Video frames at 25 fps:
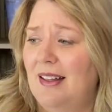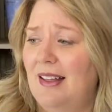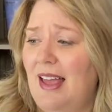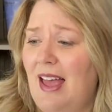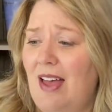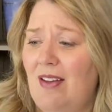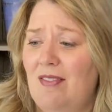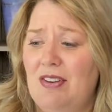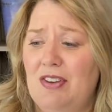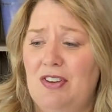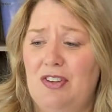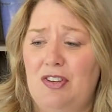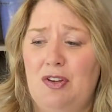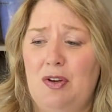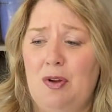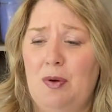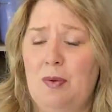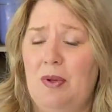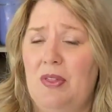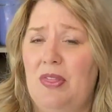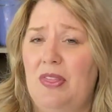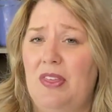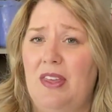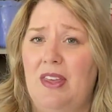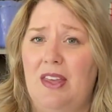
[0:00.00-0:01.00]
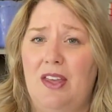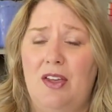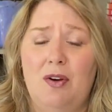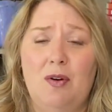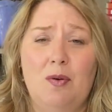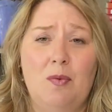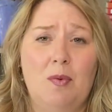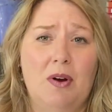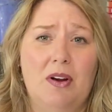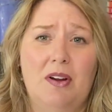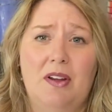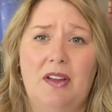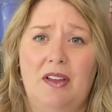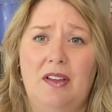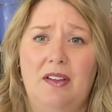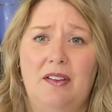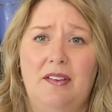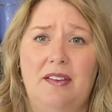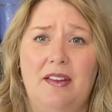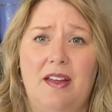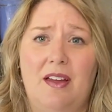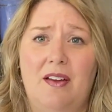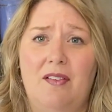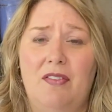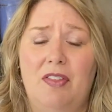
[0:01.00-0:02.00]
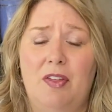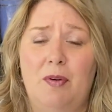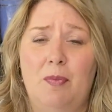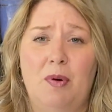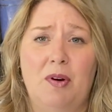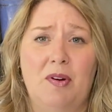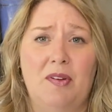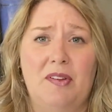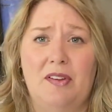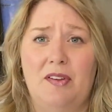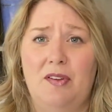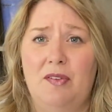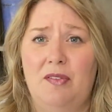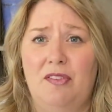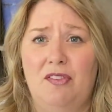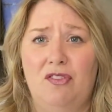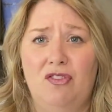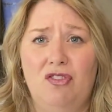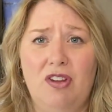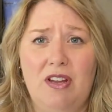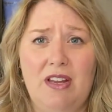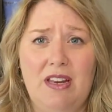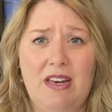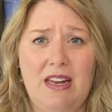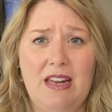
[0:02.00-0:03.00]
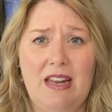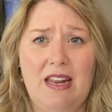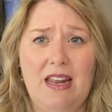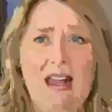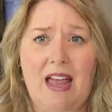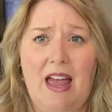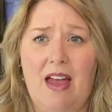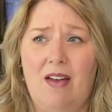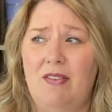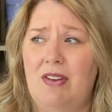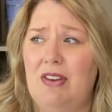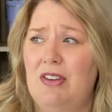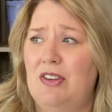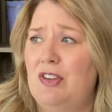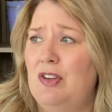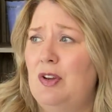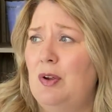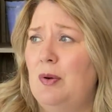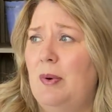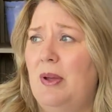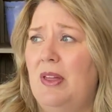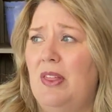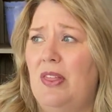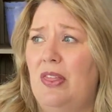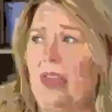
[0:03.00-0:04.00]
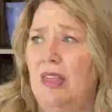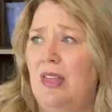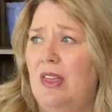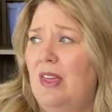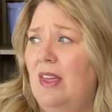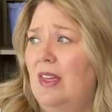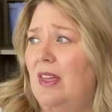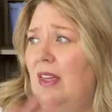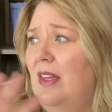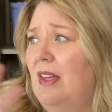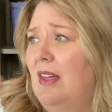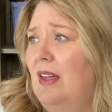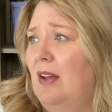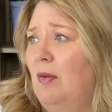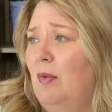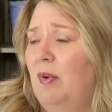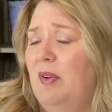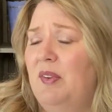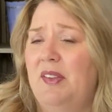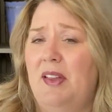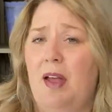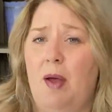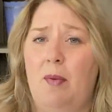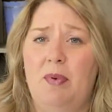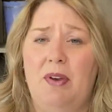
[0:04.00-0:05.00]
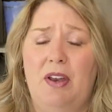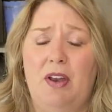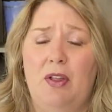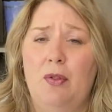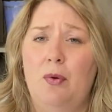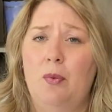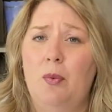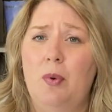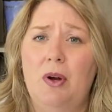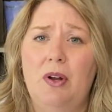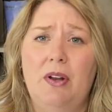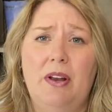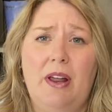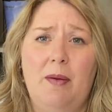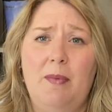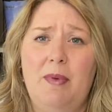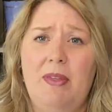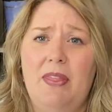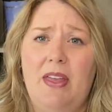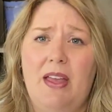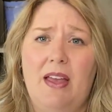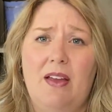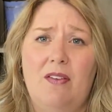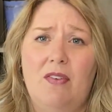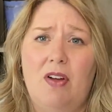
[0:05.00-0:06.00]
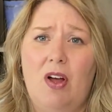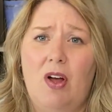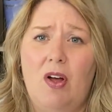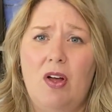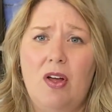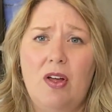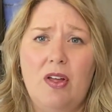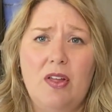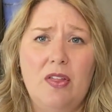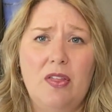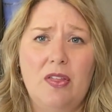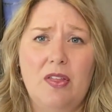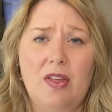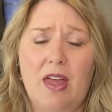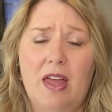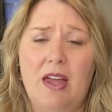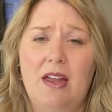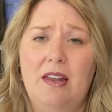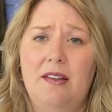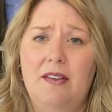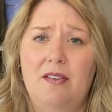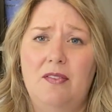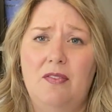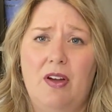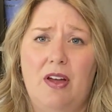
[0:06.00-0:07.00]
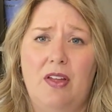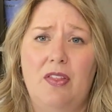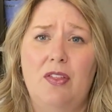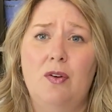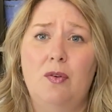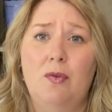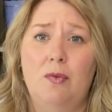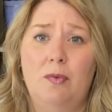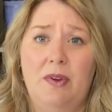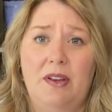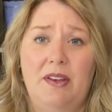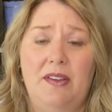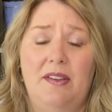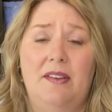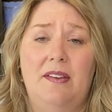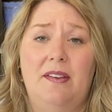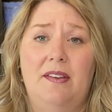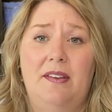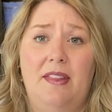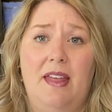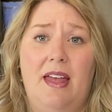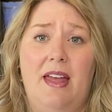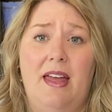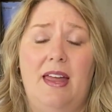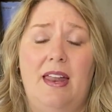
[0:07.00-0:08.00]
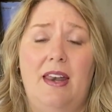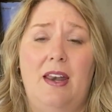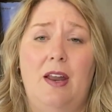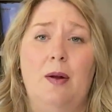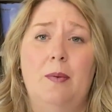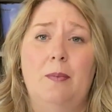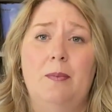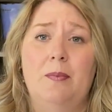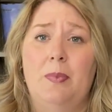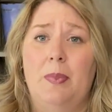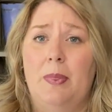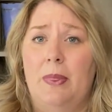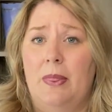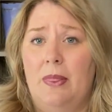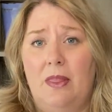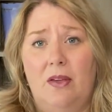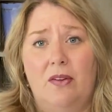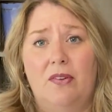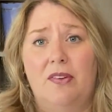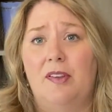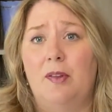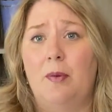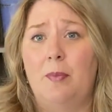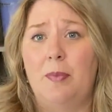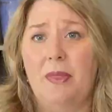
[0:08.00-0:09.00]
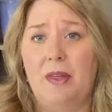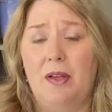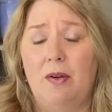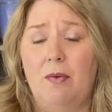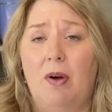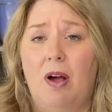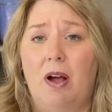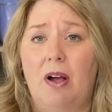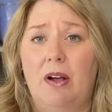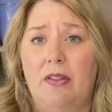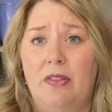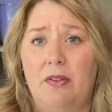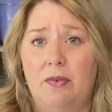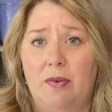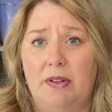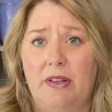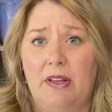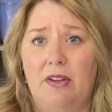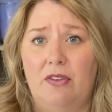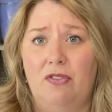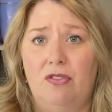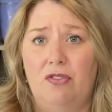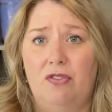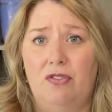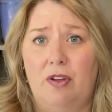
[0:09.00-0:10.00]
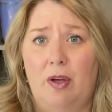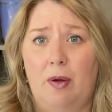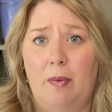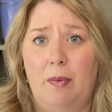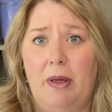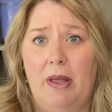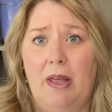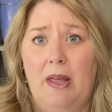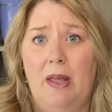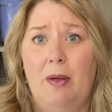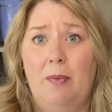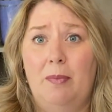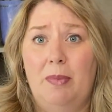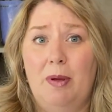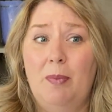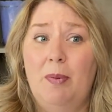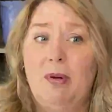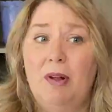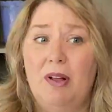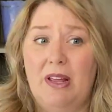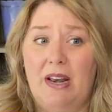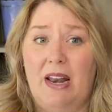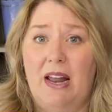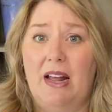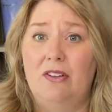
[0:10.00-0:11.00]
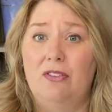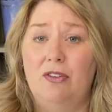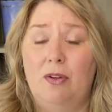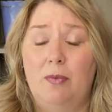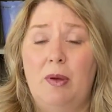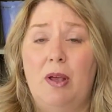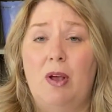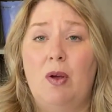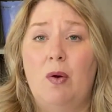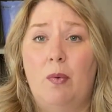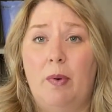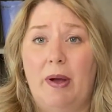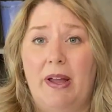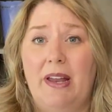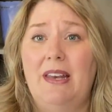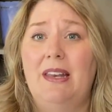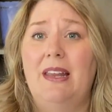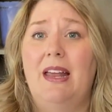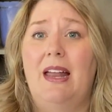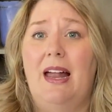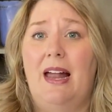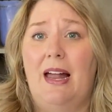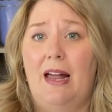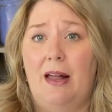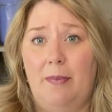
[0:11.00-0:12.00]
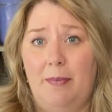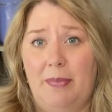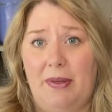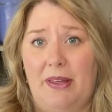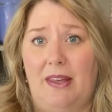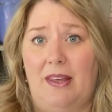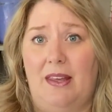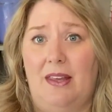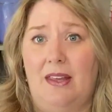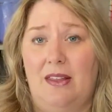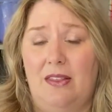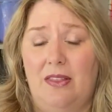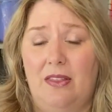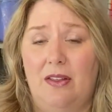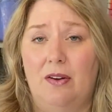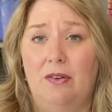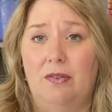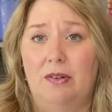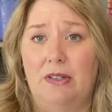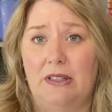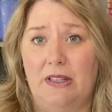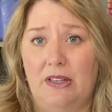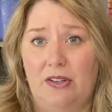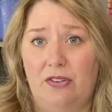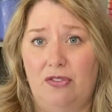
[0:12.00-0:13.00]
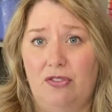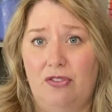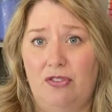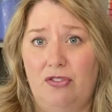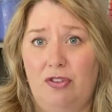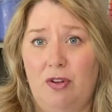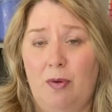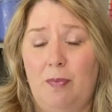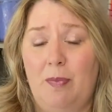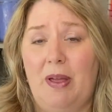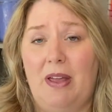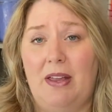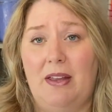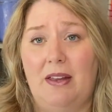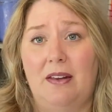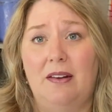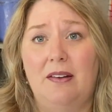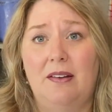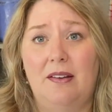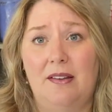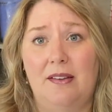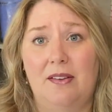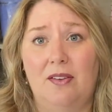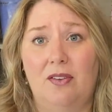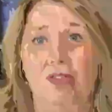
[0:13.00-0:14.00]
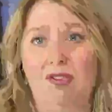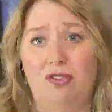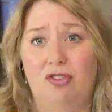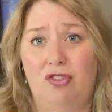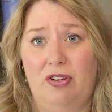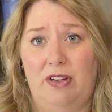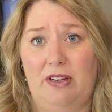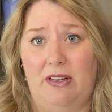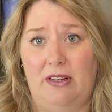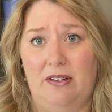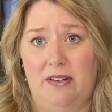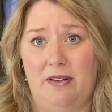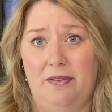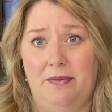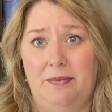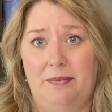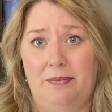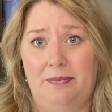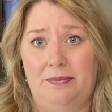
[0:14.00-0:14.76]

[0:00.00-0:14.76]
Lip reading: having to do with the inner workings of the person who's cheating, having to do with what's happening in the world. I mean, they have all kinds of other reasons than there's something wrong in the relationship. People can actually be quite happy in their relationship and still cheat.